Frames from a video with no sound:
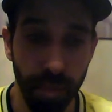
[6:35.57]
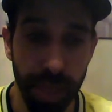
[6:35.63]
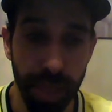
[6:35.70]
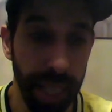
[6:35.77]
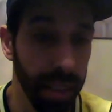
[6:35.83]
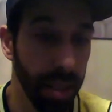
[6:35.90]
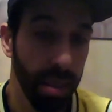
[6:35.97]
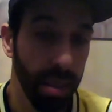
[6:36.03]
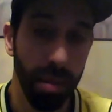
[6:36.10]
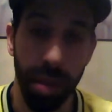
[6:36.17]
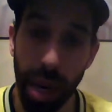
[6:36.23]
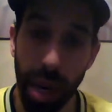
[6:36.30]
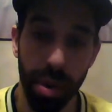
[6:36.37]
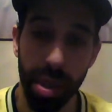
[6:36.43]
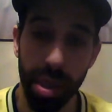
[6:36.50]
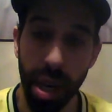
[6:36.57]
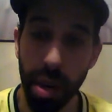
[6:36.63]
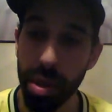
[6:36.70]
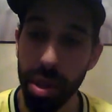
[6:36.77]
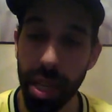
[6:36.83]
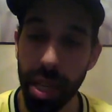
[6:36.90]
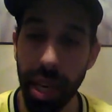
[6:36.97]
Yes, I
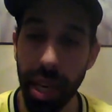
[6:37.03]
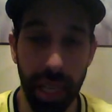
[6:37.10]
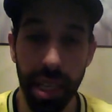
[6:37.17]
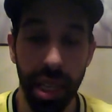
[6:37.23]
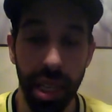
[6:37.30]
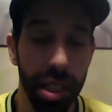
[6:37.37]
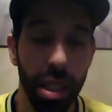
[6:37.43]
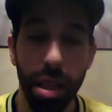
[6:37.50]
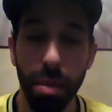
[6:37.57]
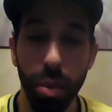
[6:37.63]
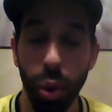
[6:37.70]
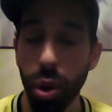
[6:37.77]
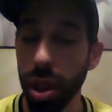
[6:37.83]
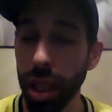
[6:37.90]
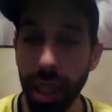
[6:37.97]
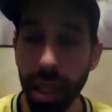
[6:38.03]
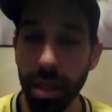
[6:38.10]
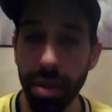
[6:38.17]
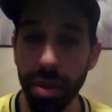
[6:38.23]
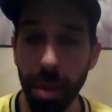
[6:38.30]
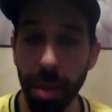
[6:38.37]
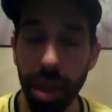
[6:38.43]
would say he does it in both
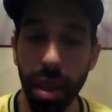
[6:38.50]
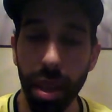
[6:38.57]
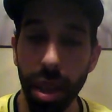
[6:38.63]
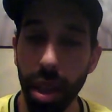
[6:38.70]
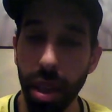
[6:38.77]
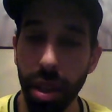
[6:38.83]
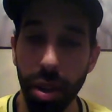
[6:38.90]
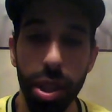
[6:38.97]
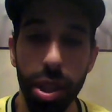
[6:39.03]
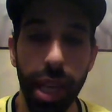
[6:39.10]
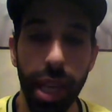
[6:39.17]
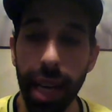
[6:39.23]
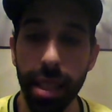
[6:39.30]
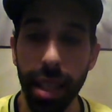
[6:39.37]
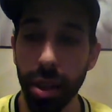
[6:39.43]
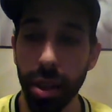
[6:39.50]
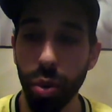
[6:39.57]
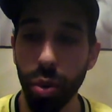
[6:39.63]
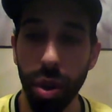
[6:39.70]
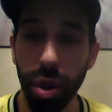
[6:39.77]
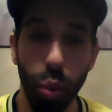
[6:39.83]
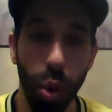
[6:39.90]
leagues. I mean, there's guys that
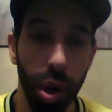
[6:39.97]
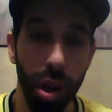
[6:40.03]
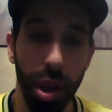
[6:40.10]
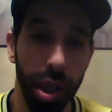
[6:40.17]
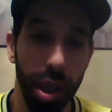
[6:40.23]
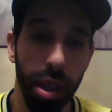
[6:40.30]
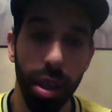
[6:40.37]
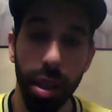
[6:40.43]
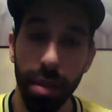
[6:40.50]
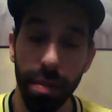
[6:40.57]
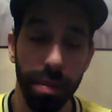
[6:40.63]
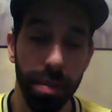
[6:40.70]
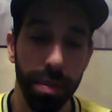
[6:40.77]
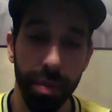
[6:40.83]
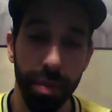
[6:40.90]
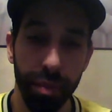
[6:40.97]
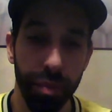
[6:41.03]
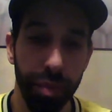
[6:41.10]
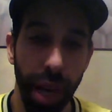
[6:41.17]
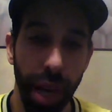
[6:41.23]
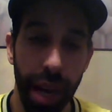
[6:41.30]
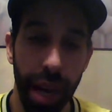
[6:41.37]
do it in one league.
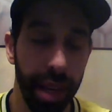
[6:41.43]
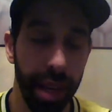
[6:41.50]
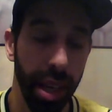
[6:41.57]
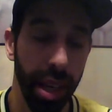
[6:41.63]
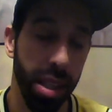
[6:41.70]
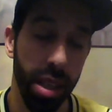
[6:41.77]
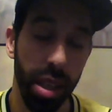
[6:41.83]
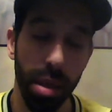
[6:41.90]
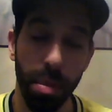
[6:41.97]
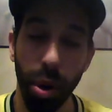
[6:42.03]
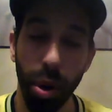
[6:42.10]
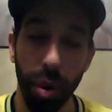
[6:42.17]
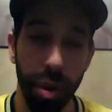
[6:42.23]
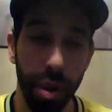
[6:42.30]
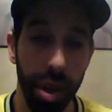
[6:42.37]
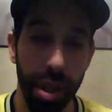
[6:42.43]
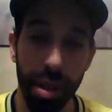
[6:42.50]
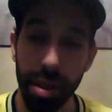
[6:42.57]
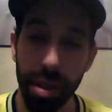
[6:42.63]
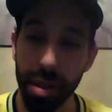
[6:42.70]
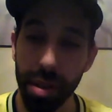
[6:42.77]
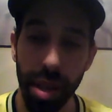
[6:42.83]
He does it in both, and
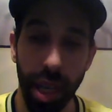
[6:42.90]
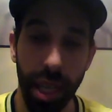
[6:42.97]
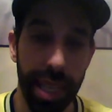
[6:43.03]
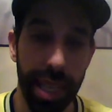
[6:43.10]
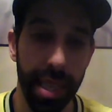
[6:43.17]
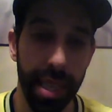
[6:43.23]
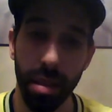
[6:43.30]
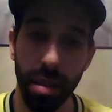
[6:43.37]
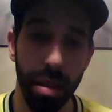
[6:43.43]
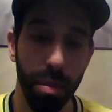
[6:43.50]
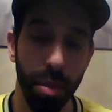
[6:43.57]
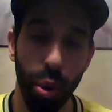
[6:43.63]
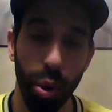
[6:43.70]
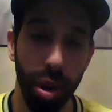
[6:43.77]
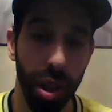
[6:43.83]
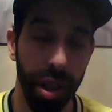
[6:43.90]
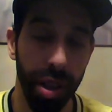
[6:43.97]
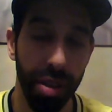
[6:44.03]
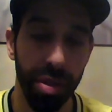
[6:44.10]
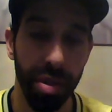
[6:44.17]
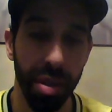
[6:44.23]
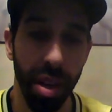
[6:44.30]
he's elite in both
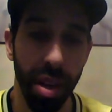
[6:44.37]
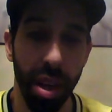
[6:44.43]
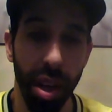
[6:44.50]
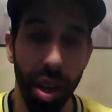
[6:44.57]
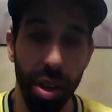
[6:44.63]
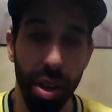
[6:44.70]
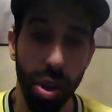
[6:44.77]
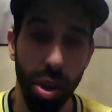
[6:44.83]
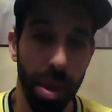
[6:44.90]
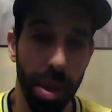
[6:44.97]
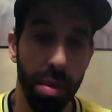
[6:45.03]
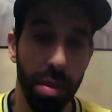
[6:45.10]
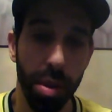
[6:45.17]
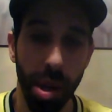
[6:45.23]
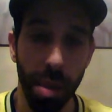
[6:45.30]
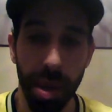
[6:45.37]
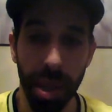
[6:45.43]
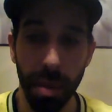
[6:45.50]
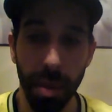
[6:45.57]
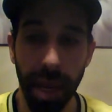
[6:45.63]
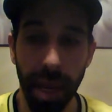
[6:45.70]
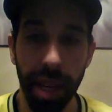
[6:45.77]
leagues. So, I mean, somebody
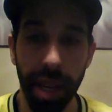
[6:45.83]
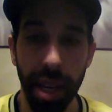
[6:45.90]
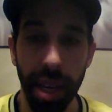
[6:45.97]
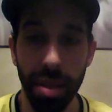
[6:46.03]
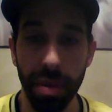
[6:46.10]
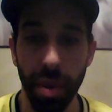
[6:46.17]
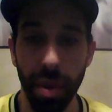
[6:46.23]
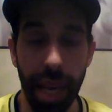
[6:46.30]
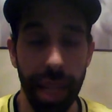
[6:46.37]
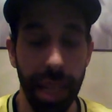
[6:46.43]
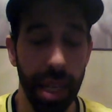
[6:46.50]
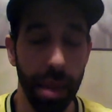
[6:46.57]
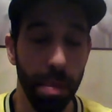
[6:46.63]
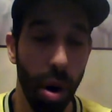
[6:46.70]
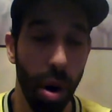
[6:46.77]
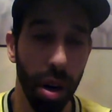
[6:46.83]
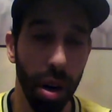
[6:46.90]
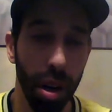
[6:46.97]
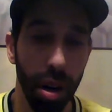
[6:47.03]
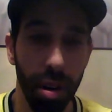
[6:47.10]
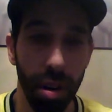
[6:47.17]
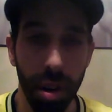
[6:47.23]
can make a case for Anthony
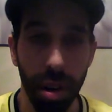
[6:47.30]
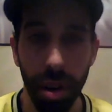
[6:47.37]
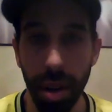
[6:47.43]
Parker.